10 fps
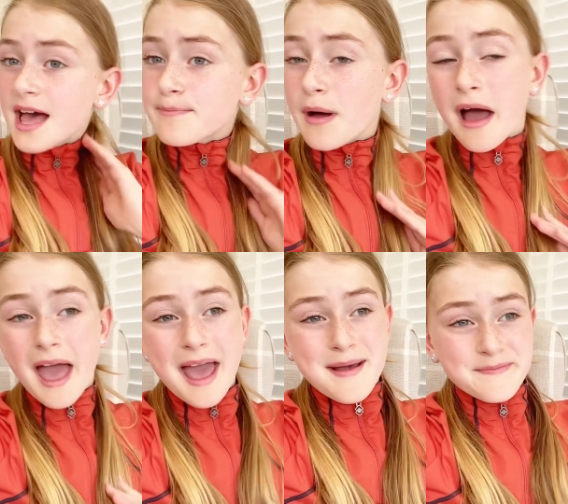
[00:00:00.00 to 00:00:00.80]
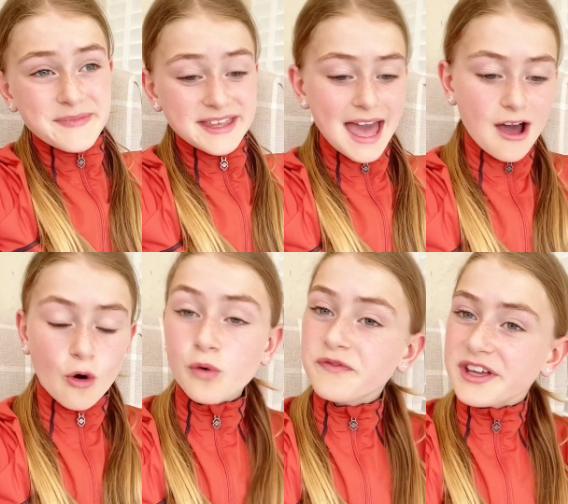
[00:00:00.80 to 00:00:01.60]
But um, yeah,
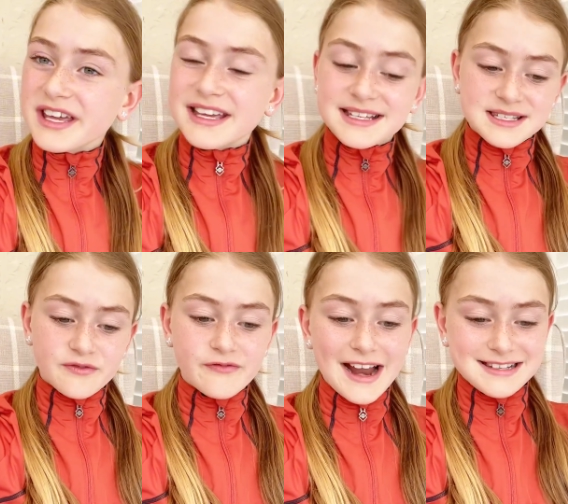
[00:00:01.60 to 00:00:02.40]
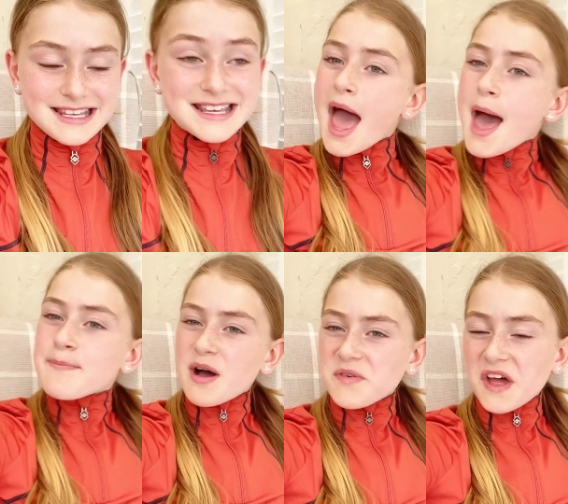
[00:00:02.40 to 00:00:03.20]
hopefully he's ready.
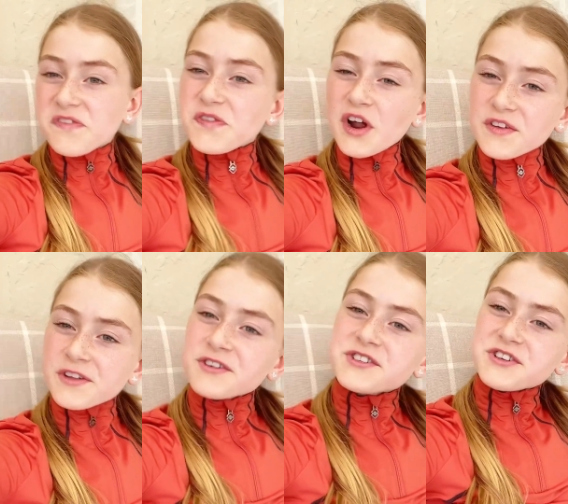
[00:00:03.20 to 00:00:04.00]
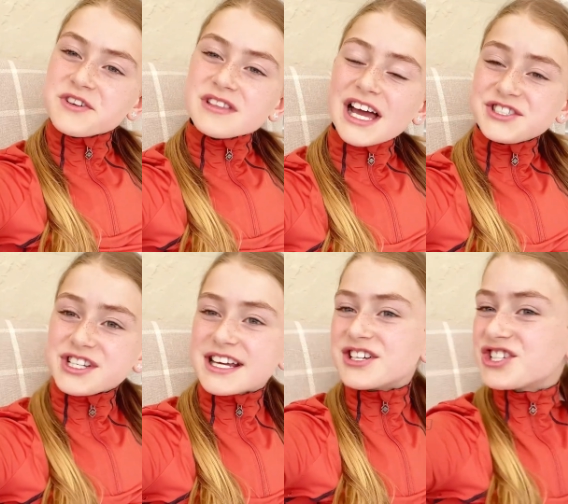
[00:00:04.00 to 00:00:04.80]
But without further ado, let's
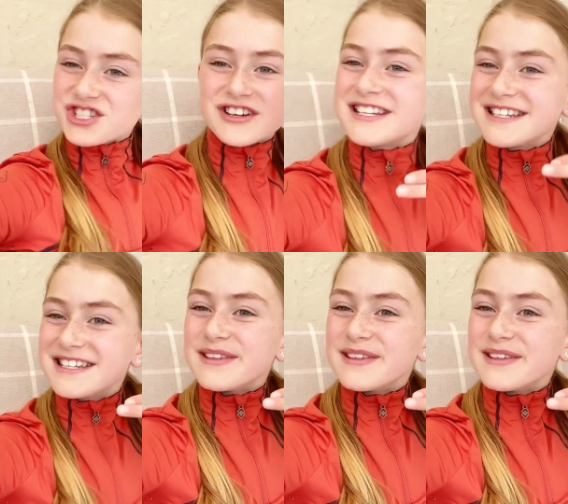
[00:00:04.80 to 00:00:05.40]
just get straight into the